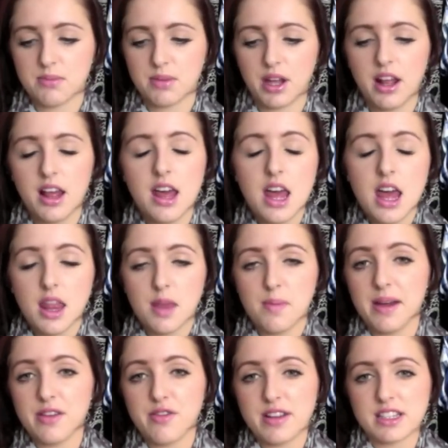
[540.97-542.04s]
But the
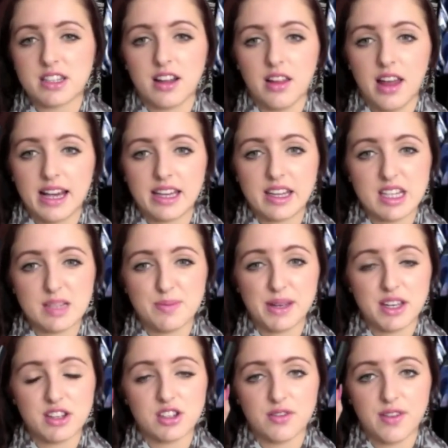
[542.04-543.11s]
main reason I like it is
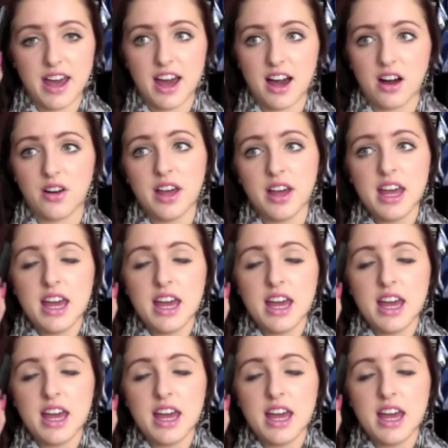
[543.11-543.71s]
because of how